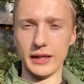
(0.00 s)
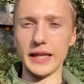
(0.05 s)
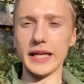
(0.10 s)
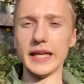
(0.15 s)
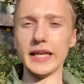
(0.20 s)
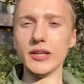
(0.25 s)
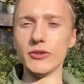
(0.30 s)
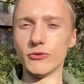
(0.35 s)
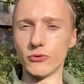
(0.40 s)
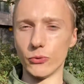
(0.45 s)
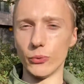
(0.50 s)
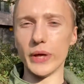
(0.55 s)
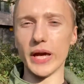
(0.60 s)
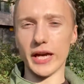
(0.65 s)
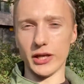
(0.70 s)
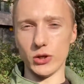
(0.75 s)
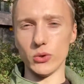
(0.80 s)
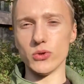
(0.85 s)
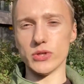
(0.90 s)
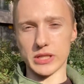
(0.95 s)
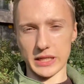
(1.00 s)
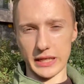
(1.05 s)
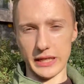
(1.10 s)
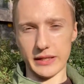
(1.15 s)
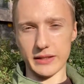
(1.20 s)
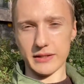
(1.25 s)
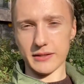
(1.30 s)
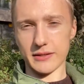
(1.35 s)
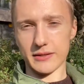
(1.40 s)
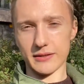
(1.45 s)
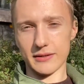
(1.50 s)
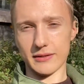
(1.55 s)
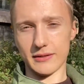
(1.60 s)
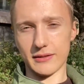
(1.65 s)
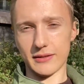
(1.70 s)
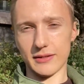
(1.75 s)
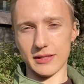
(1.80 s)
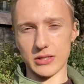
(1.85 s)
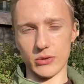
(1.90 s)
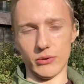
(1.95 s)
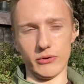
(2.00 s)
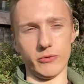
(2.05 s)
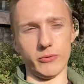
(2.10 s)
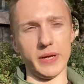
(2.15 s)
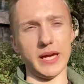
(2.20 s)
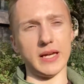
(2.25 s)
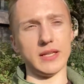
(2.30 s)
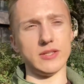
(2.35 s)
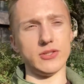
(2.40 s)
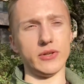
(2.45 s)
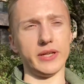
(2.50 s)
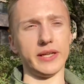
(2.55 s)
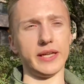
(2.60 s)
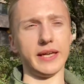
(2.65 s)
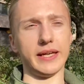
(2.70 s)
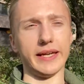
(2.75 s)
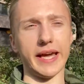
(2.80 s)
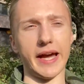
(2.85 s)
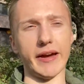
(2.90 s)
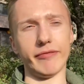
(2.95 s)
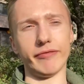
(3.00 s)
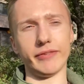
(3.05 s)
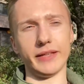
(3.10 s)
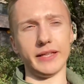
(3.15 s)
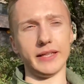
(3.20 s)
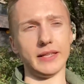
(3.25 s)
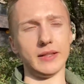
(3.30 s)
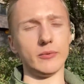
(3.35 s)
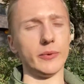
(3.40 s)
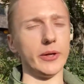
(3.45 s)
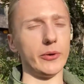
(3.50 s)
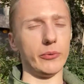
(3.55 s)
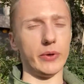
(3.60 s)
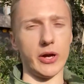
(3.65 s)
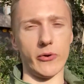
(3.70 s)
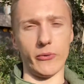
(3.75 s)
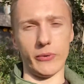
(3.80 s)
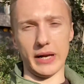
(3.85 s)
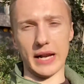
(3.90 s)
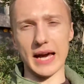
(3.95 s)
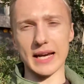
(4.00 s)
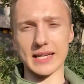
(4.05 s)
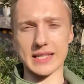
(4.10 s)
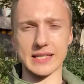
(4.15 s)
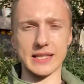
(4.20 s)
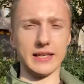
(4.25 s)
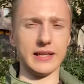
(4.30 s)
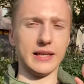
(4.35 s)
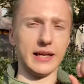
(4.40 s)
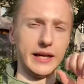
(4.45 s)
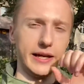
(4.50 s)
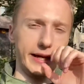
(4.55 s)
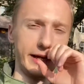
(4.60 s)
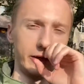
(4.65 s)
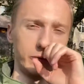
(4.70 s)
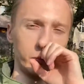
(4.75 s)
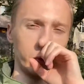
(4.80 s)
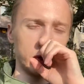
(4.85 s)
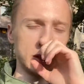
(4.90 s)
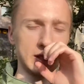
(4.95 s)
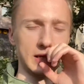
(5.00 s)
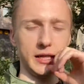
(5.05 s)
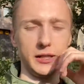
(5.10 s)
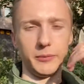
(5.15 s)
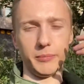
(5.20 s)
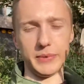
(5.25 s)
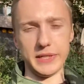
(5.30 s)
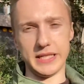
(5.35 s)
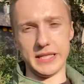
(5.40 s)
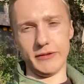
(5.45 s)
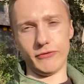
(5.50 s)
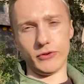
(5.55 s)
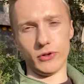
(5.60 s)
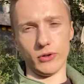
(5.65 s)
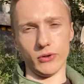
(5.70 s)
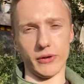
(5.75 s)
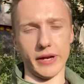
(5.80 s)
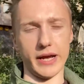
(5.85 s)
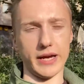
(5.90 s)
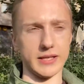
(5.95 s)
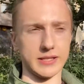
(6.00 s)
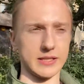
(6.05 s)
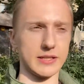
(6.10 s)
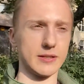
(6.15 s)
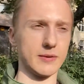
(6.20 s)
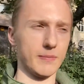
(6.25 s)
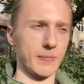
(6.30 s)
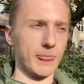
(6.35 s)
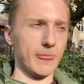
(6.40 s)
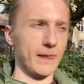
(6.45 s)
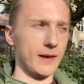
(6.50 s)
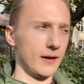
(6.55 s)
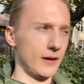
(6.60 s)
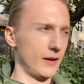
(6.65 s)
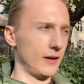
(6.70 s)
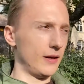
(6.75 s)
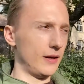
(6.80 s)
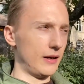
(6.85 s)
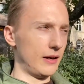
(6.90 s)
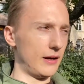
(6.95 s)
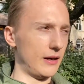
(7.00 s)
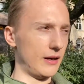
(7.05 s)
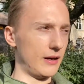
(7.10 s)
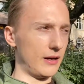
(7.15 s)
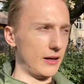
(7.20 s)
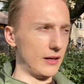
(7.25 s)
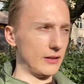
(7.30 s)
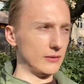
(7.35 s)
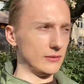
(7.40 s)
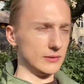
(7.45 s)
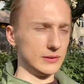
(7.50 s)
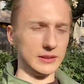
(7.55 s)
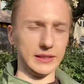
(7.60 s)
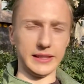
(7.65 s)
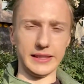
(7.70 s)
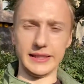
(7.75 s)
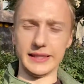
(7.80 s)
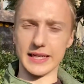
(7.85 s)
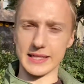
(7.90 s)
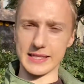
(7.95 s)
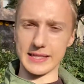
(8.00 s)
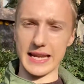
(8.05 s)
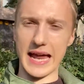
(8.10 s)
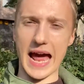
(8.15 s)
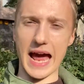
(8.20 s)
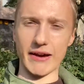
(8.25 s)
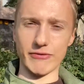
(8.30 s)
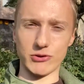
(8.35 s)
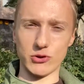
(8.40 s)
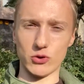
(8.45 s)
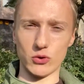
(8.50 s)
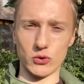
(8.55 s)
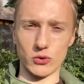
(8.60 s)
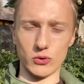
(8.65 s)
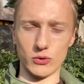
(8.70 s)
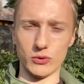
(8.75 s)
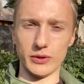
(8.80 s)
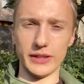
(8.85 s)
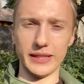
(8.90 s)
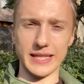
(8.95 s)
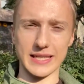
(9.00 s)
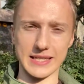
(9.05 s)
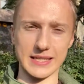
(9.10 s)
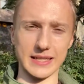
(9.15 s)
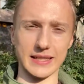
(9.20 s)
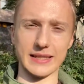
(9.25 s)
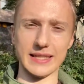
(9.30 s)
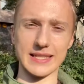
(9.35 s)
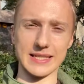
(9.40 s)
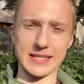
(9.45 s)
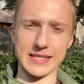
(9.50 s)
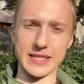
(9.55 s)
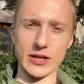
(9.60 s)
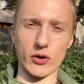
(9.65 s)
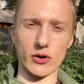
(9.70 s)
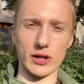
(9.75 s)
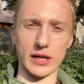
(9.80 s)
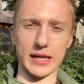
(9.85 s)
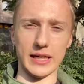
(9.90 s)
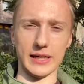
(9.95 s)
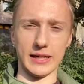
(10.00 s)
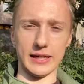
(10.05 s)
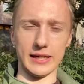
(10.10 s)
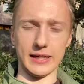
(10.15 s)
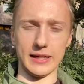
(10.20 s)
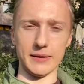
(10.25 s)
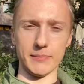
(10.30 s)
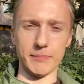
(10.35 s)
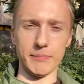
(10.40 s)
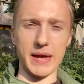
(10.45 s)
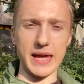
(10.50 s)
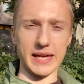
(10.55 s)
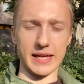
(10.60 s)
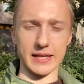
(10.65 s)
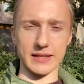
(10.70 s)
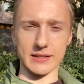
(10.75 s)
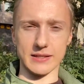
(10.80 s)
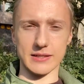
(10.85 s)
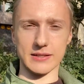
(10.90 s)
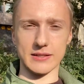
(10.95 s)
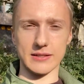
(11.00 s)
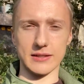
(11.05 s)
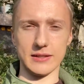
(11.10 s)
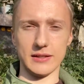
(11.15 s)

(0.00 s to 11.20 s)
if we are using it. So if we are drinking caffeine when we are relaxing, it works a little bit different on us. It doesn't necessarily make us